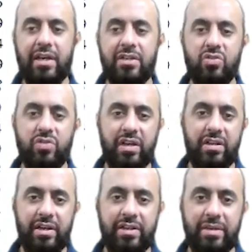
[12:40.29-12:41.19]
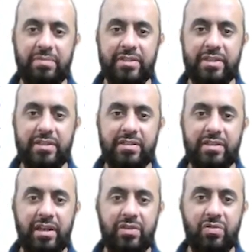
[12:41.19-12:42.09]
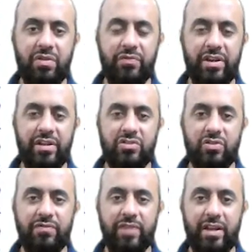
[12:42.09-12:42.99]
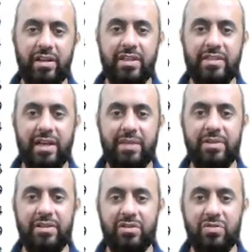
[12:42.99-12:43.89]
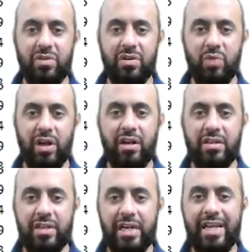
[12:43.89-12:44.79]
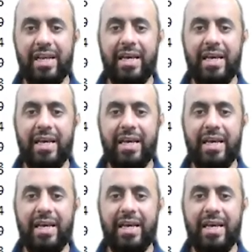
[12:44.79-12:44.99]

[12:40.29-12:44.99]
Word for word: so that it represents the total weightage of final exam in the total 100